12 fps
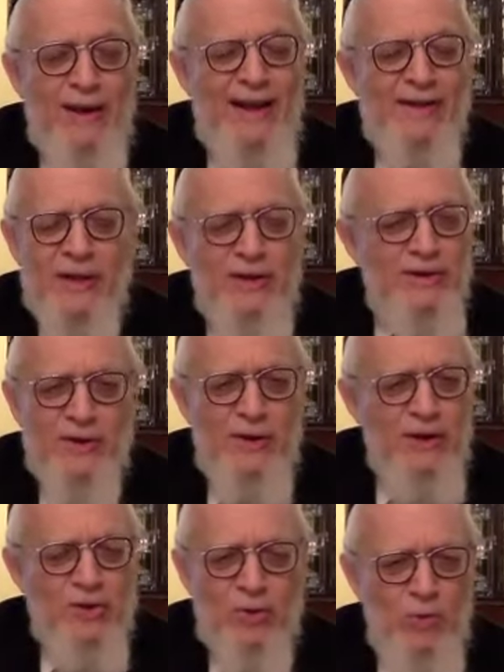It, has, it
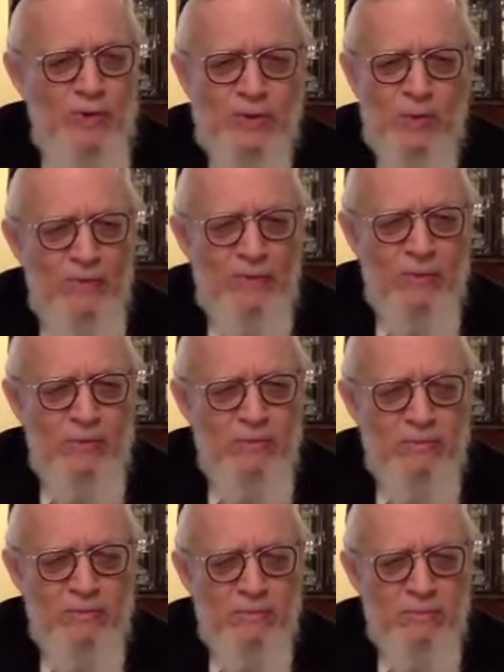doesn't touch you whatsoever.
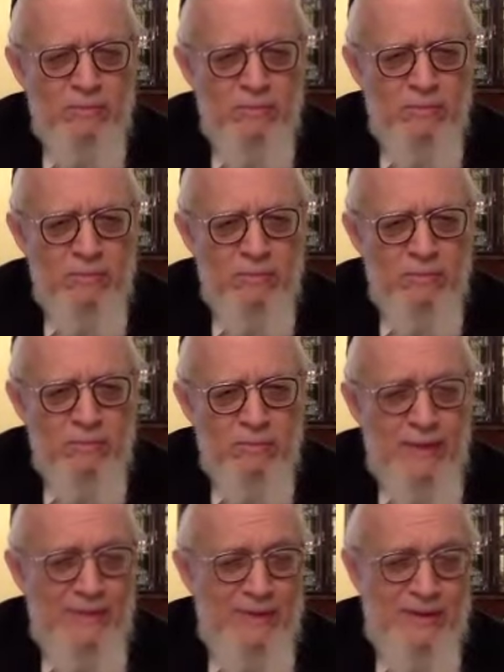
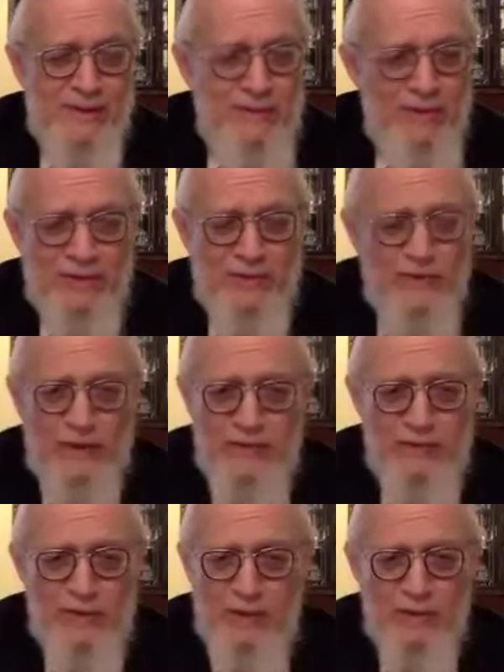I mean, something is very
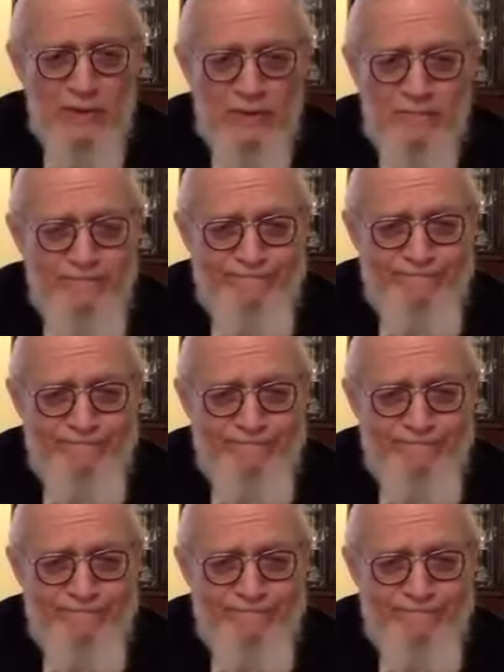difficult.